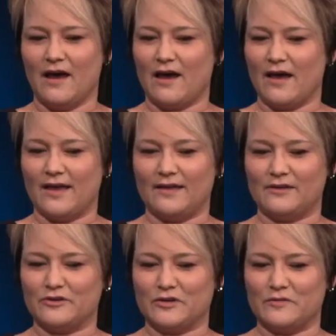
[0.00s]

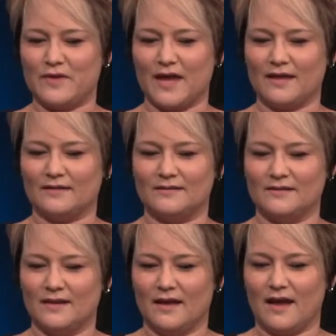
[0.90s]
Yeah.
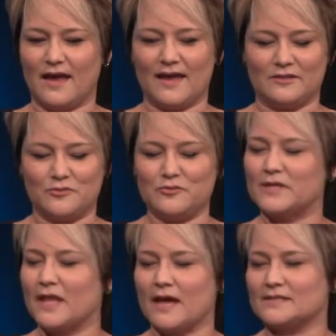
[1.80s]
I had
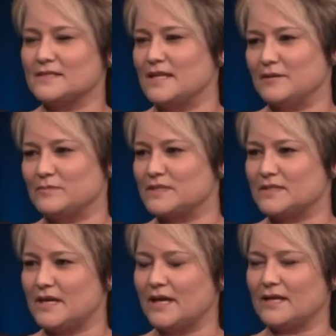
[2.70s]
three last names,
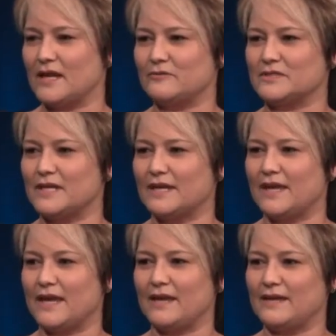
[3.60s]
mm-hmm. and I was like, wow.
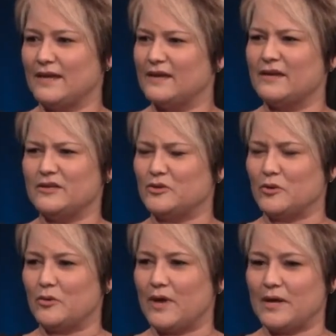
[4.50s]
Hey, you
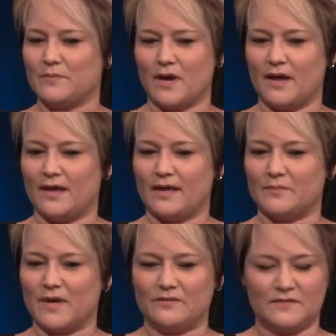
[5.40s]
know, am I
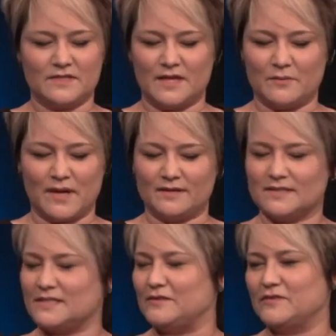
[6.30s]
a
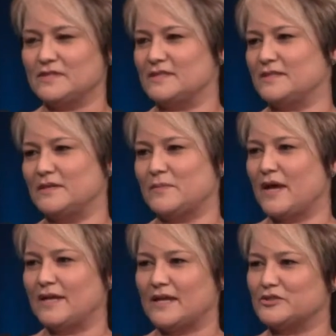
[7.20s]
Stevenson? Am mm-hmm. I
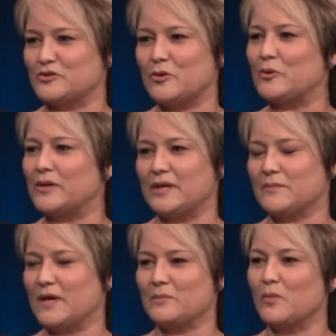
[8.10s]
an Achikote?
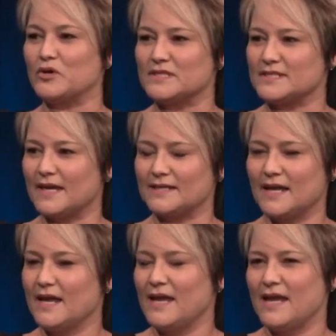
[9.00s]
Am I a Morissette?
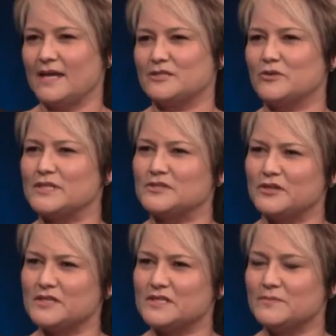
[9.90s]
Mm-hmm. And so I
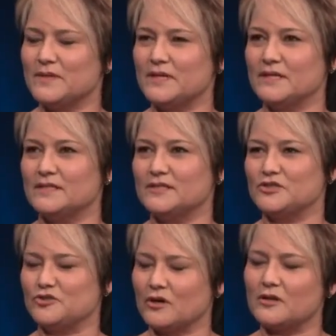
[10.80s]
started to begin to
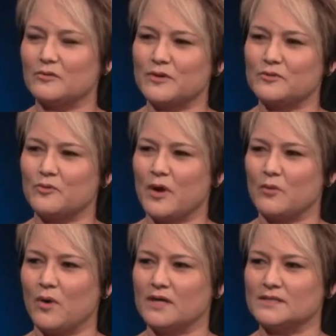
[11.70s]
struggle with who I
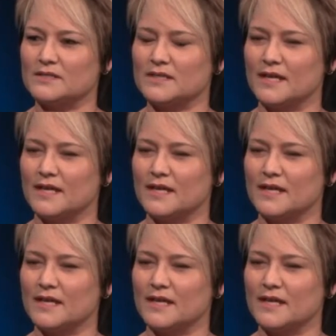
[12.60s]
was.